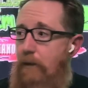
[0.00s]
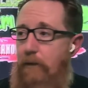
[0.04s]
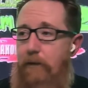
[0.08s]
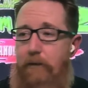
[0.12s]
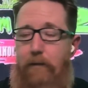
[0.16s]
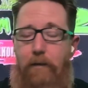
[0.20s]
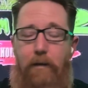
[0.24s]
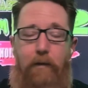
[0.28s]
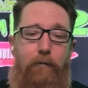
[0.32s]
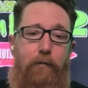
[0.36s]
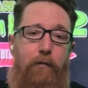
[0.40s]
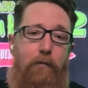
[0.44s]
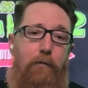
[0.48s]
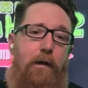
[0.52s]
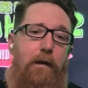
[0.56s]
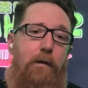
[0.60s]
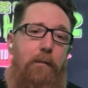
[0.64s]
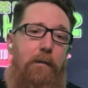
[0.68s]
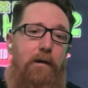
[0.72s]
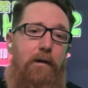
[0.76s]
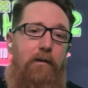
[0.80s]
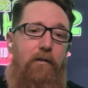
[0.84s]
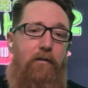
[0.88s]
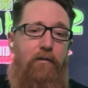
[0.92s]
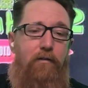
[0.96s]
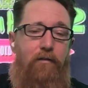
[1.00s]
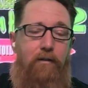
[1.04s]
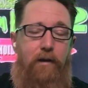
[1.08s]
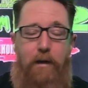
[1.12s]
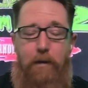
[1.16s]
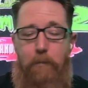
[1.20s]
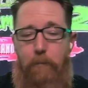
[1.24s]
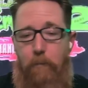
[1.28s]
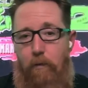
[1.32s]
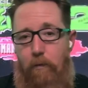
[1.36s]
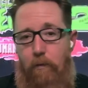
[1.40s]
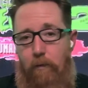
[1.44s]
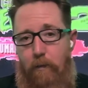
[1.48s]
Definitely recommend you check
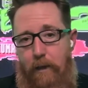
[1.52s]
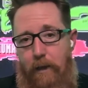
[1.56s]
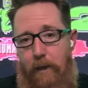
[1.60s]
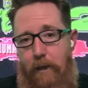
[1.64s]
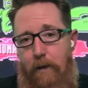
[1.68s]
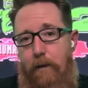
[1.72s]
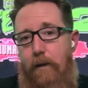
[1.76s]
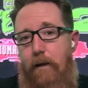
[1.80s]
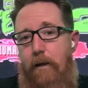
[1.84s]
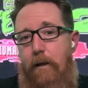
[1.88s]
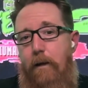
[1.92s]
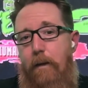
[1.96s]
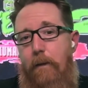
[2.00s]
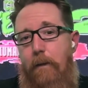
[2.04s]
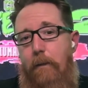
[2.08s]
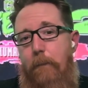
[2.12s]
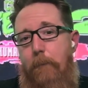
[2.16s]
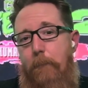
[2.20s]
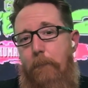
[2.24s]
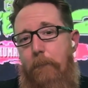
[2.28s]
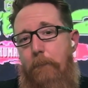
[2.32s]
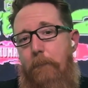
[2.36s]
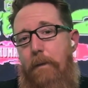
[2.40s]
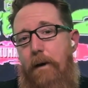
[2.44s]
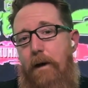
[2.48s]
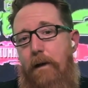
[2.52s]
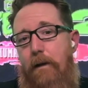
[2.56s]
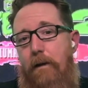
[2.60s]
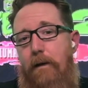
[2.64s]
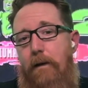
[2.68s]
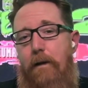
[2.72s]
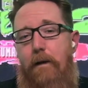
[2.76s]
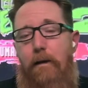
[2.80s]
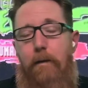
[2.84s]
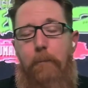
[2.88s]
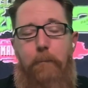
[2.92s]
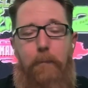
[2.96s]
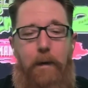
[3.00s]
them all out.
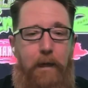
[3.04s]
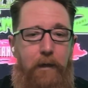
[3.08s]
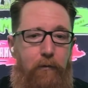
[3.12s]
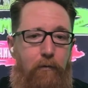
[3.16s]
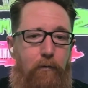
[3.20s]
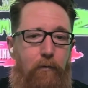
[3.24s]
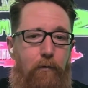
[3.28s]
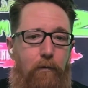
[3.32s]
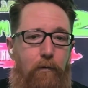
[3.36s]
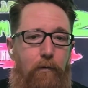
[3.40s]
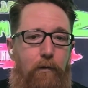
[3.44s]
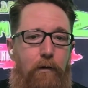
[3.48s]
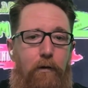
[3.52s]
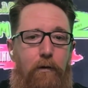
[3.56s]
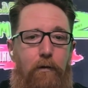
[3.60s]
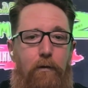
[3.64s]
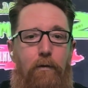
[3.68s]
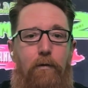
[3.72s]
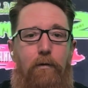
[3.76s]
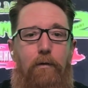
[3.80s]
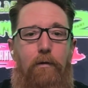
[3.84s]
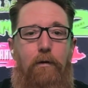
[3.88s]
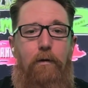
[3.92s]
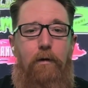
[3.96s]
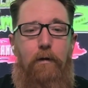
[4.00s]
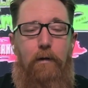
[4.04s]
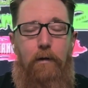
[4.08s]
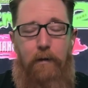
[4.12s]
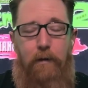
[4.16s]
But make sure you,